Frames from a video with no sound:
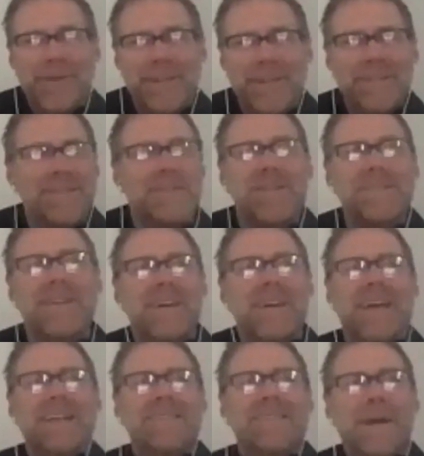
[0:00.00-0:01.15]
listeners
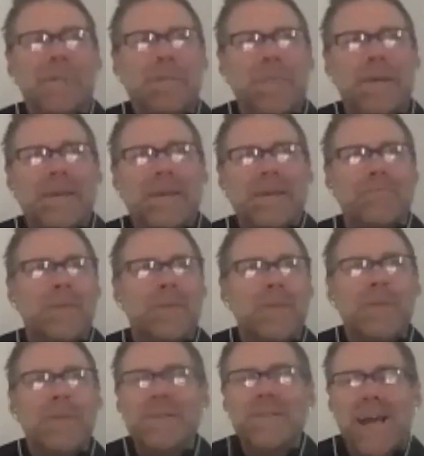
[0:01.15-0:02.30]
except
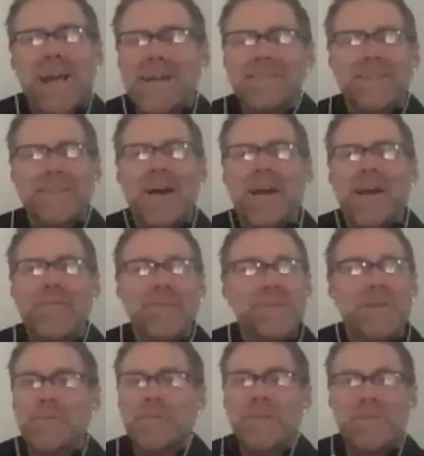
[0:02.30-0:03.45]
maybe just ask God for
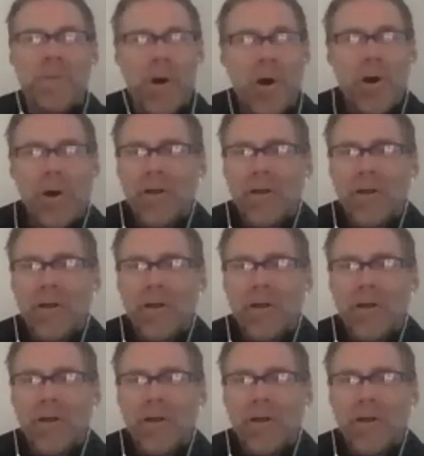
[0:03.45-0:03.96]
something small.